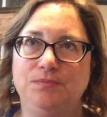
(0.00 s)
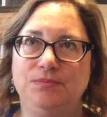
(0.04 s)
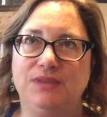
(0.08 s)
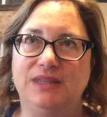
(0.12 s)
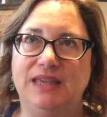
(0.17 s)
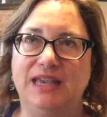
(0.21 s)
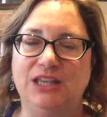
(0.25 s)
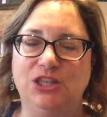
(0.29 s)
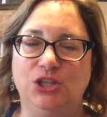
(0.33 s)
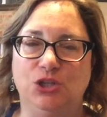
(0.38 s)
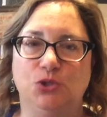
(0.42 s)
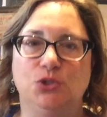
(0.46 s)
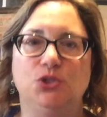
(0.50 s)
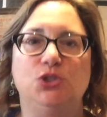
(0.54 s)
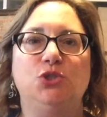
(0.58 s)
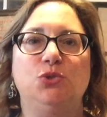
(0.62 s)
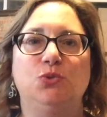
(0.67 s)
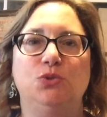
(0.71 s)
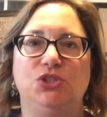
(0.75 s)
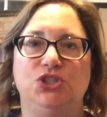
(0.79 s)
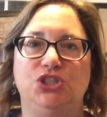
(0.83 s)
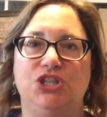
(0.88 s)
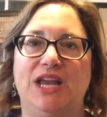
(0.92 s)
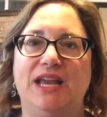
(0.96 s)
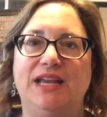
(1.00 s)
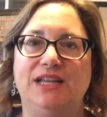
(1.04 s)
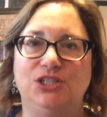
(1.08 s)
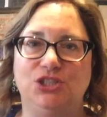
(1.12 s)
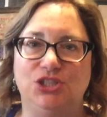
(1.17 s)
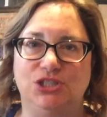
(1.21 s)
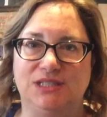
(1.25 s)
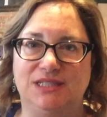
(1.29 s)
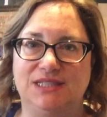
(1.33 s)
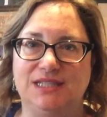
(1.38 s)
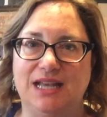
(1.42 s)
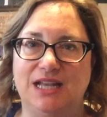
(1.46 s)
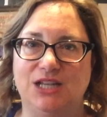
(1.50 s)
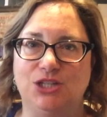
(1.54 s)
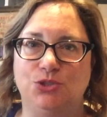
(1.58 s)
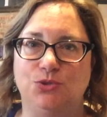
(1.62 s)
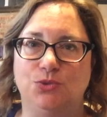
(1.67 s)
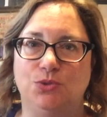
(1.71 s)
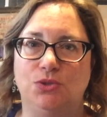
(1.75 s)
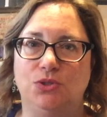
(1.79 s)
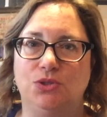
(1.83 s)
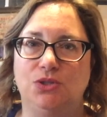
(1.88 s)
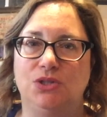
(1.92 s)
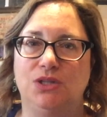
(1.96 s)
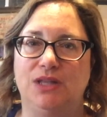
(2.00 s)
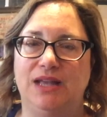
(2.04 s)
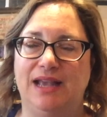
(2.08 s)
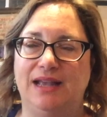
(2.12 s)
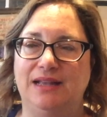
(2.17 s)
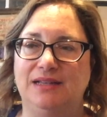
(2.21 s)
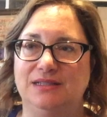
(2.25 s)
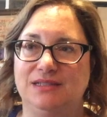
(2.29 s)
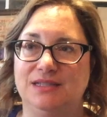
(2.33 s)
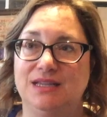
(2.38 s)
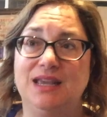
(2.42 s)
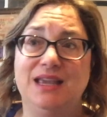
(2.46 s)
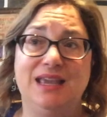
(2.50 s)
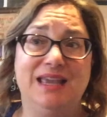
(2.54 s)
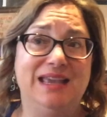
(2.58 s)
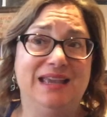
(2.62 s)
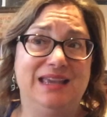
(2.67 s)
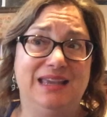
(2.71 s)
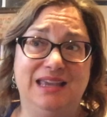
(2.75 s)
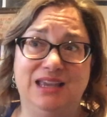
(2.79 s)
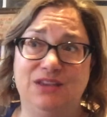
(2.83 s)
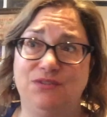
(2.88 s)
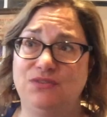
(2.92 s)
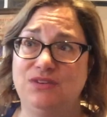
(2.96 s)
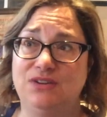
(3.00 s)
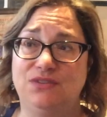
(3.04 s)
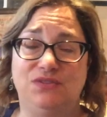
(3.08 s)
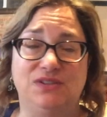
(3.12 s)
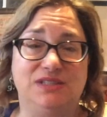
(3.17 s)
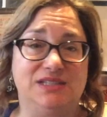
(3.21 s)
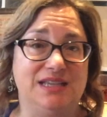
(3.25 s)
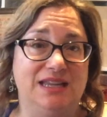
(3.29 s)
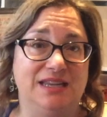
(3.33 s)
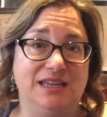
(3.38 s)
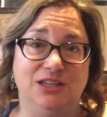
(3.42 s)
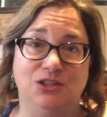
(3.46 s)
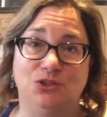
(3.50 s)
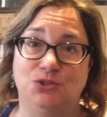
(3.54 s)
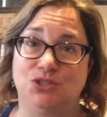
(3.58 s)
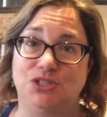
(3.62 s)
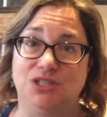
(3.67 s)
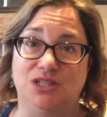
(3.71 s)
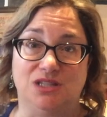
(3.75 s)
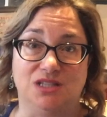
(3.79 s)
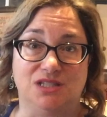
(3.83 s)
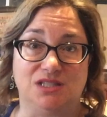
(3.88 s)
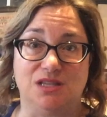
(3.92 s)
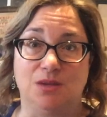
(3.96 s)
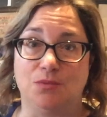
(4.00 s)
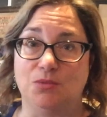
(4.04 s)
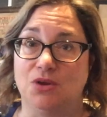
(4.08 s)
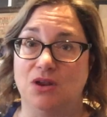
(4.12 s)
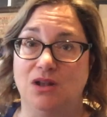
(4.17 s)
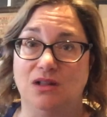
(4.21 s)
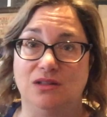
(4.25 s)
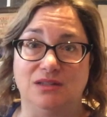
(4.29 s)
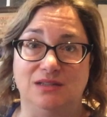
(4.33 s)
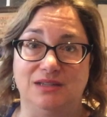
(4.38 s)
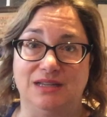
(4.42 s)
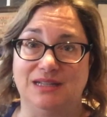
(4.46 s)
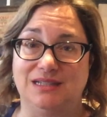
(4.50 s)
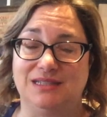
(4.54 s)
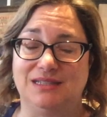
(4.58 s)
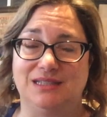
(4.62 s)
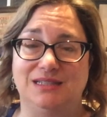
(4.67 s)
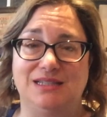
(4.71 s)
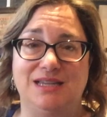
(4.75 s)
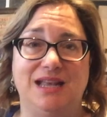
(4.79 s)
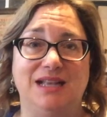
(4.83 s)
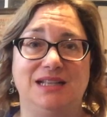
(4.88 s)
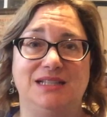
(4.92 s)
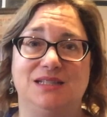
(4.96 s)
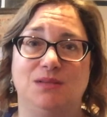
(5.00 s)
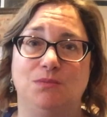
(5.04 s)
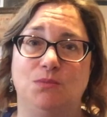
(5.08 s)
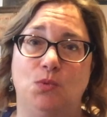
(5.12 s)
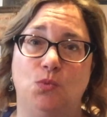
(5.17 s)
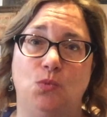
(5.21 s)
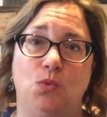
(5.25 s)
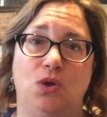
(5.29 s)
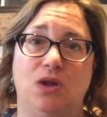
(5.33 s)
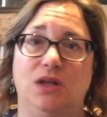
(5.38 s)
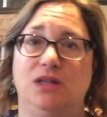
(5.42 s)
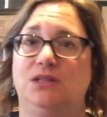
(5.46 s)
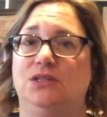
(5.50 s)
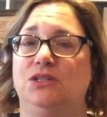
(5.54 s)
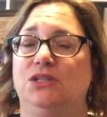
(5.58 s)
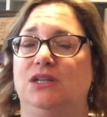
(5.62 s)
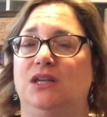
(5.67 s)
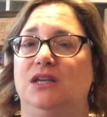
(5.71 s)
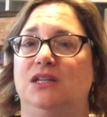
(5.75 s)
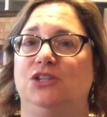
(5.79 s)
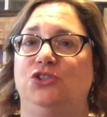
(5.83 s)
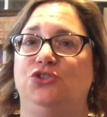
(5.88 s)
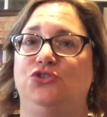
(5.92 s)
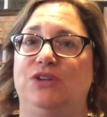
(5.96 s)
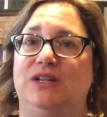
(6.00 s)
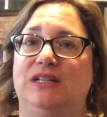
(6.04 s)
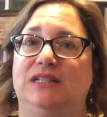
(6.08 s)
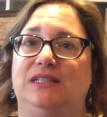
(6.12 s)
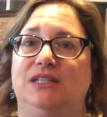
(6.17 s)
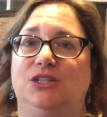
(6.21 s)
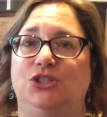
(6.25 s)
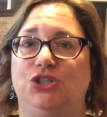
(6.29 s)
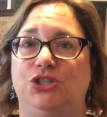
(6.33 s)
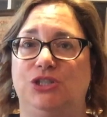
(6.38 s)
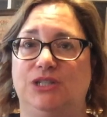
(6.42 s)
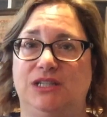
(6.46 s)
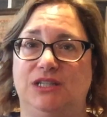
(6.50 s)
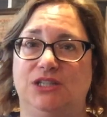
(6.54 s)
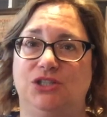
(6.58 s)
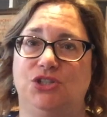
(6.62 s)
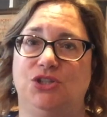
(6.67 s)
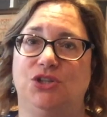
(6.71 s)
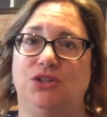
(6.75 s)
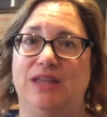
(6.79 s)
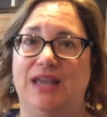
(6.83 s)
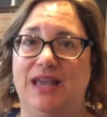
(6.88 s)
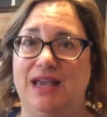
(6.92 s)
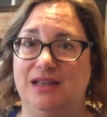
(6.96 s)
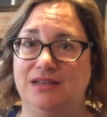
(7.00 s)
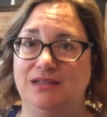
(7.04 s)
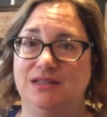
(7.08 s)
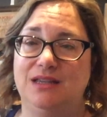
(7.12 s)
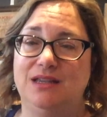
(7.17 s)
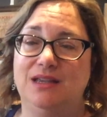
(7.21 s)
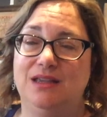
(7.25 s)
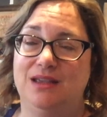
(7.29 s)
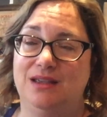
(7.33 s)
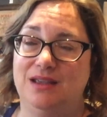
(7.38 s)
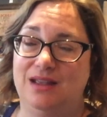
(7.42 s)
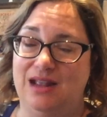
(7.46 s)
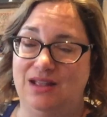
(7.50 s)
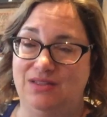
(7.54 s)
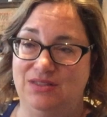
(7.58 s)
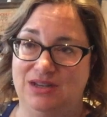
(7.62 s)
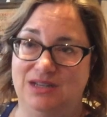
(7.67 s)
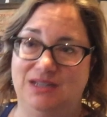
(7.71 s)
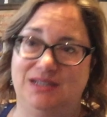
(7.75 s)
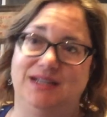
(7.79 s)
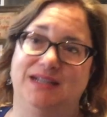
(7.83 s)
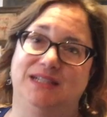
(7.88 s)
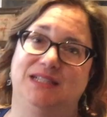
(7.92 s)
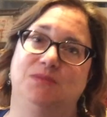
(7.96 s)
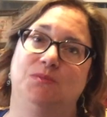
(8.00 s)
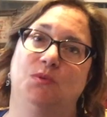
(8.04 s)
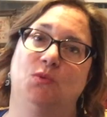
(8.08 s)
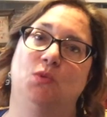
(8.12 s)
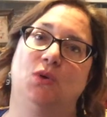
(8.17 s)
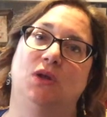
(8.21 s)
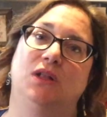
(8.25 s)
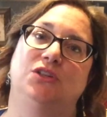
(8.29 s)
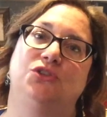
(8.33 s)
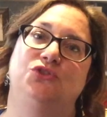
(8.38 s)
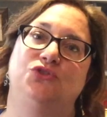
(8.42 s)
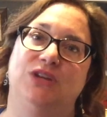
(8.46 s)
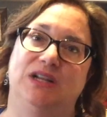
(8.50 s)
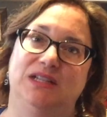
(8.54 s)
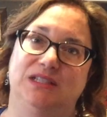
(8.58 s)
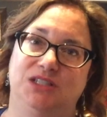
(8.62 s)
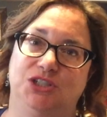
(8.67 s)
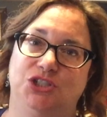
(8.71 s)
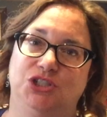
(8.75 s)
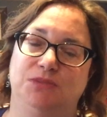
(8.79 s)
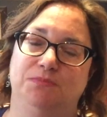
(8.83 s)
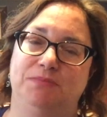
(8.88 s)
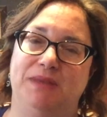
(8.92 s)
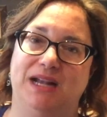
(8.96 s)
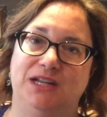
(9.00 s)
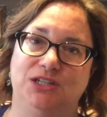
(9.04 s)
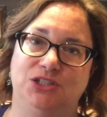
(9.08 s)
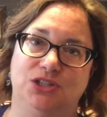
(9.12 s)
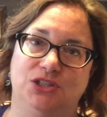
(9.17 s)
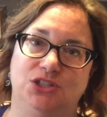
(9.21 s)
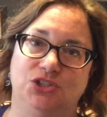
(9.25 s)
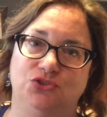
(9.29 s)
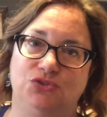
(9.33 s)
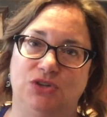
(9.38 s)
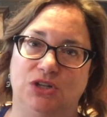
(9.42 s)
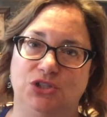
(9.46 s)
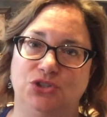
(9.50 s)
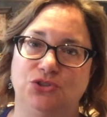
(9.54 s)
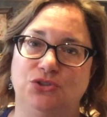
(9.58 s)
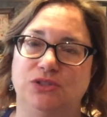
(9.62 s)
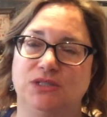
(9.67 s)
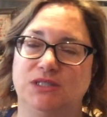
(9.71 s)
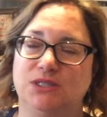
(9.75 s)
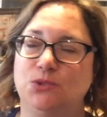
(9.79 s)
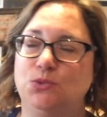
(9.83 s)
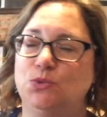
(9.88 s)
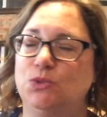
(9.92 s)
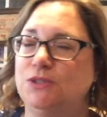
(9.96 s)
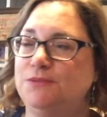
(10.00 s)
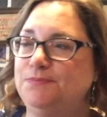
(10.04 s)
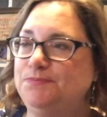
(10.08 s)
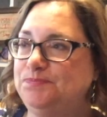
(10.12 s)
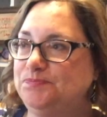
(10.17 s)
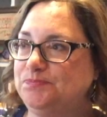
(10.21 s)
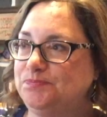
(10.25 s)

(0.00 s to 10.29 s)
used to a change in schedule, and even if it's getting used to the summer holidays, it takes them a while to kind of transition into that, and then it takes them a while to transition back to the structure of school.